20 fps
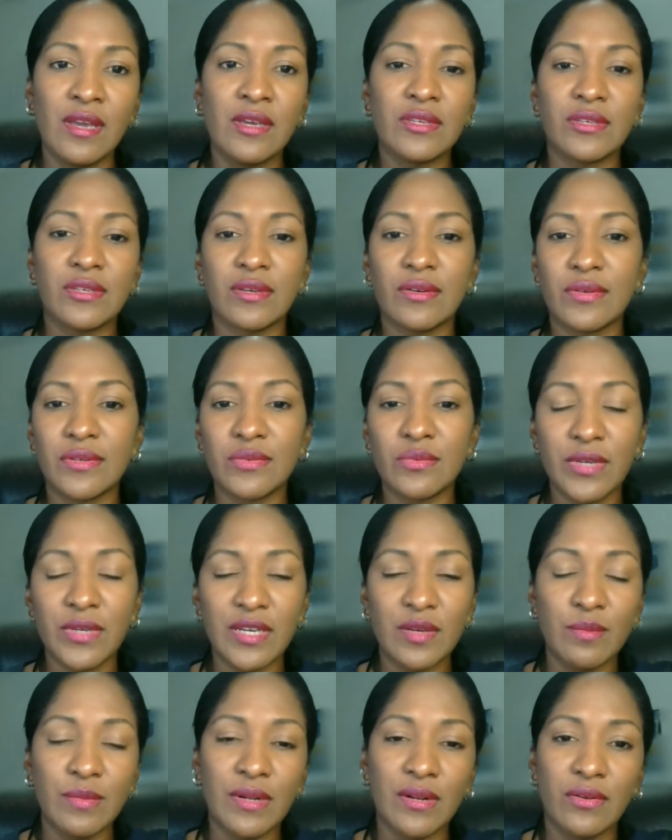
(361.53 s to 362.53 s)
So it was
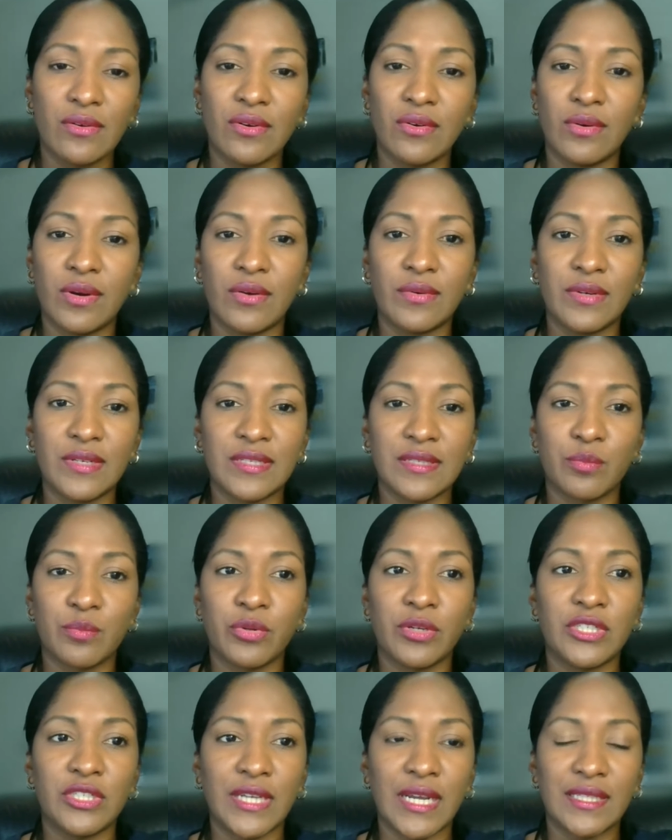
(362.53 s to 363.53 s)
way below what was
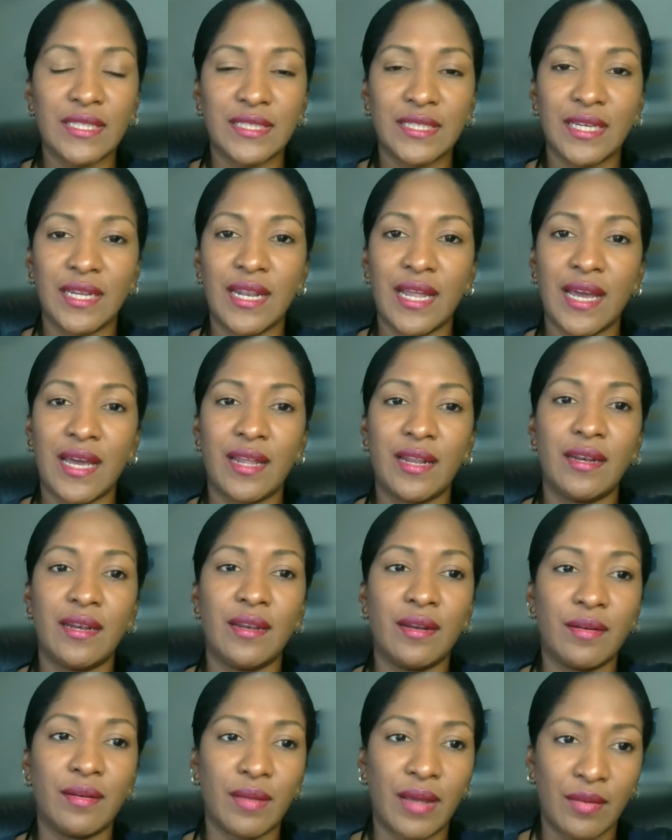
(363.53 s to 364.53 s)
projected,
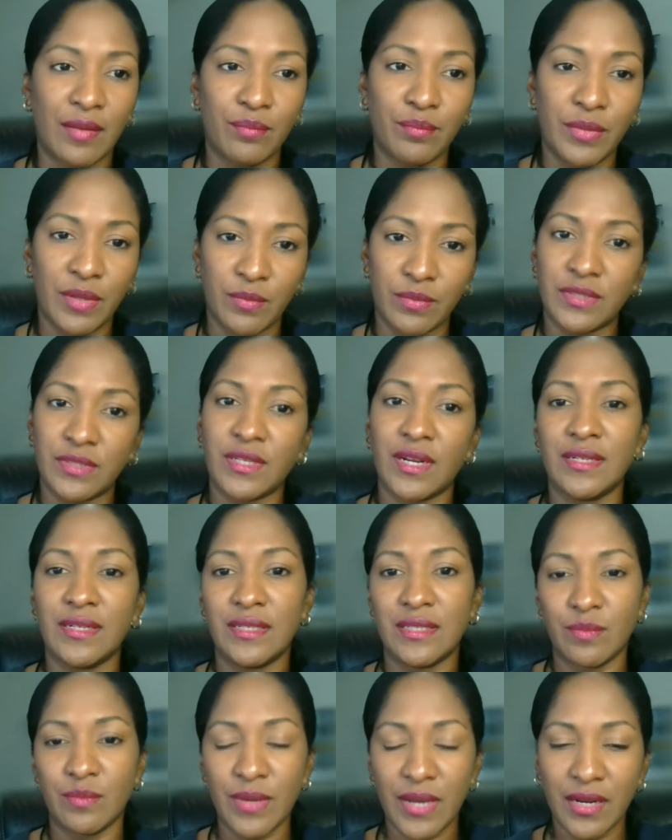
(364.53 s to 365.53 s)
and people started
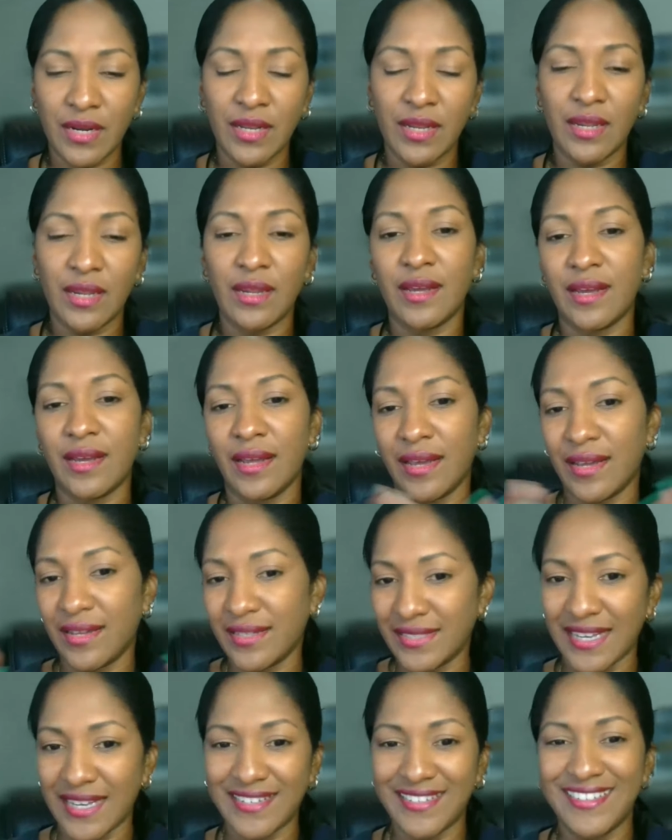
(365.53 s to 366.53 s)
to panic, I
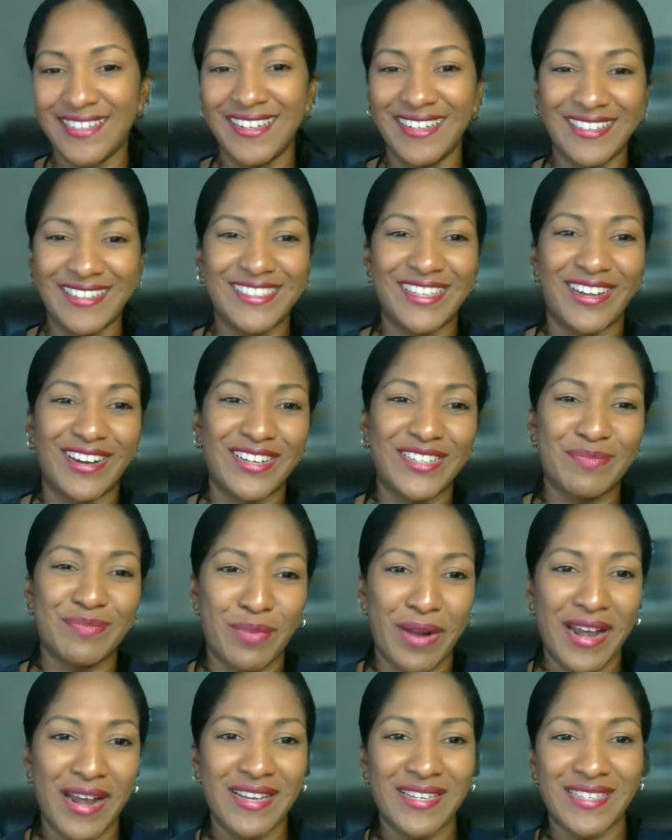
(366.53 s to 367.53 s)
guess, and stocks
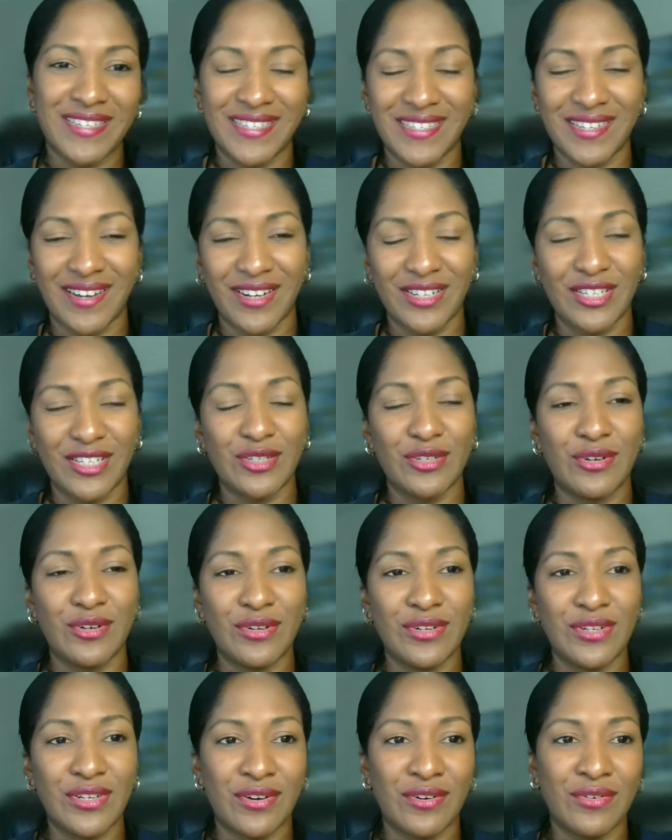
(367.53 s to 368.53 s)
prices started to go
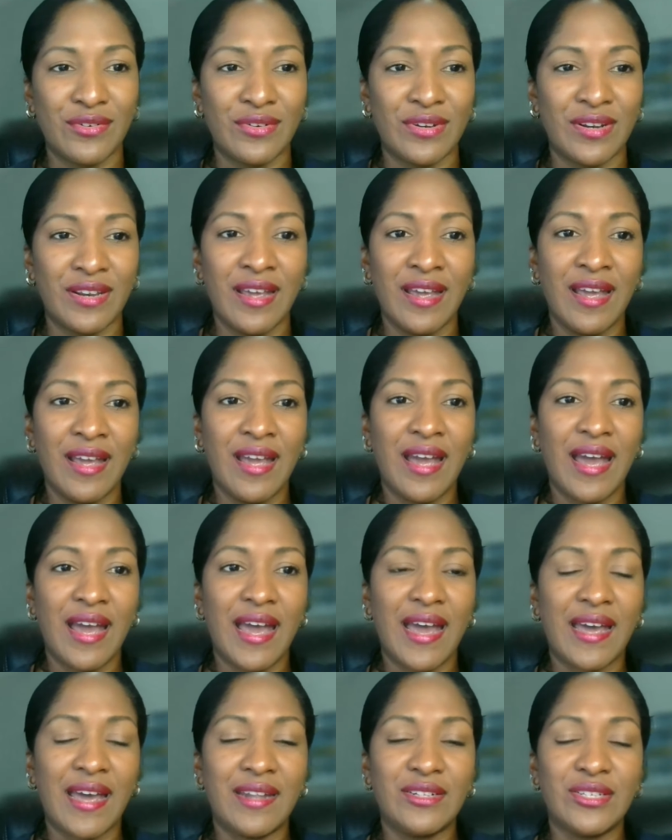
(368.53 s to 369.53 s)
down.
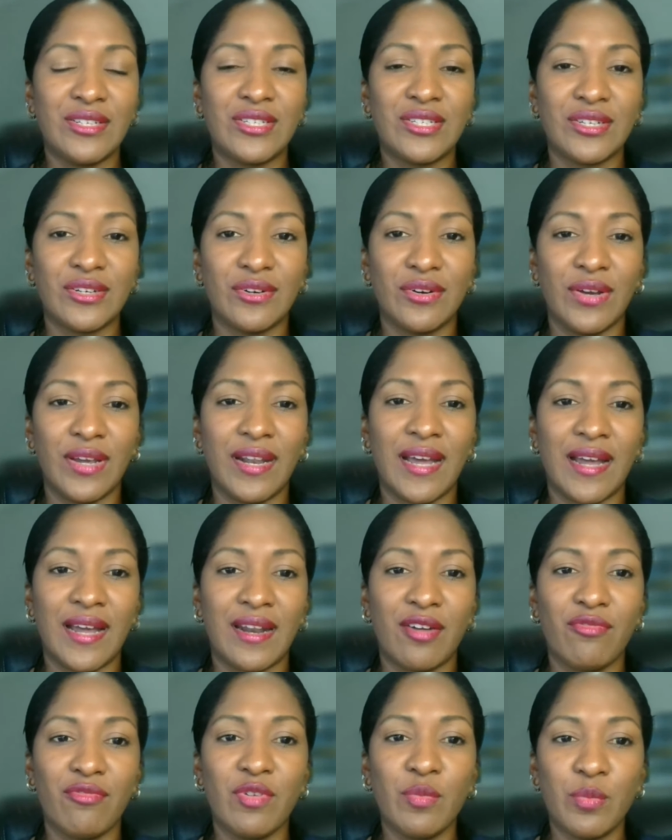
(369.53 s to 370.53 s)
And so it had
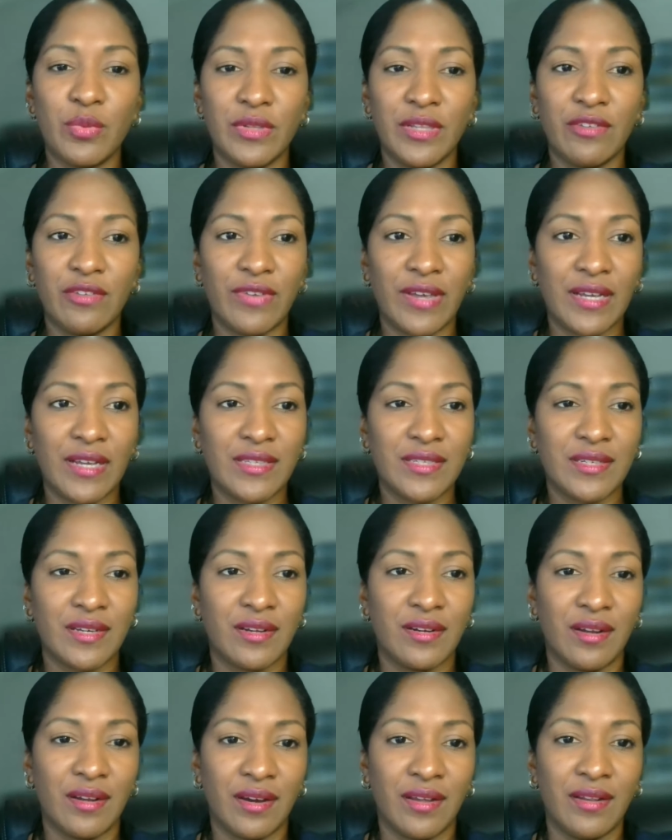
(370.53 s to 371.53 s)
a ripple effect
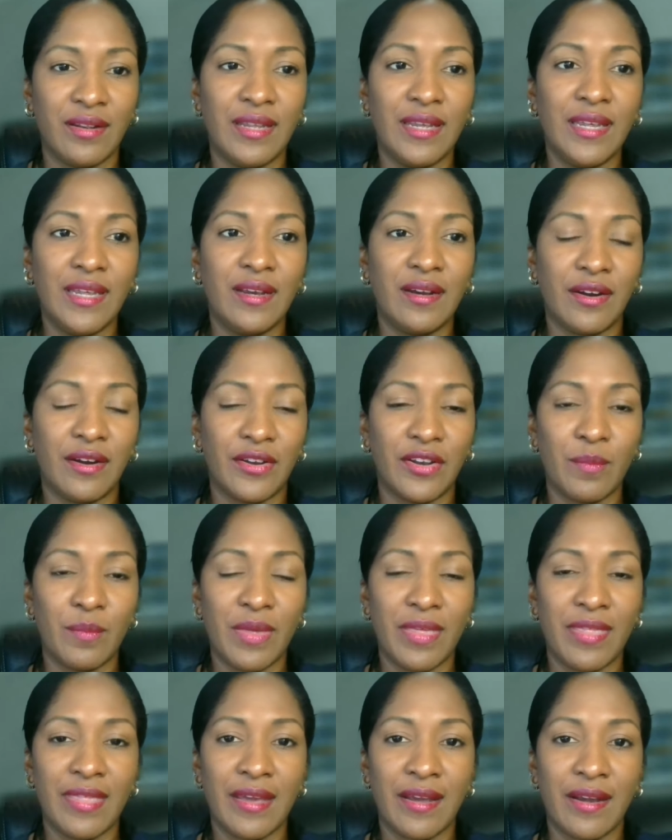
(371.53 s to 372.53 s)
on the
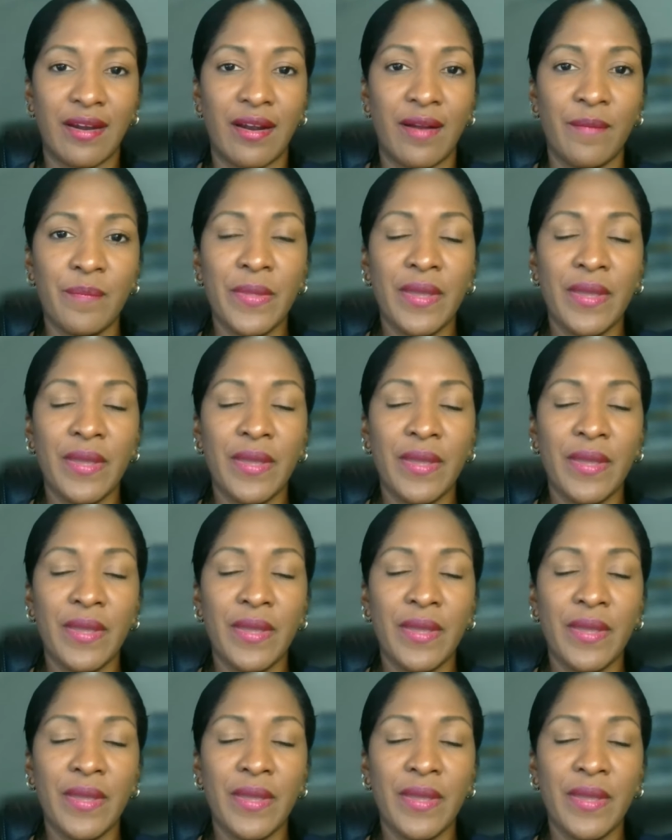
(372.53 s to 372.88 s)
economy there.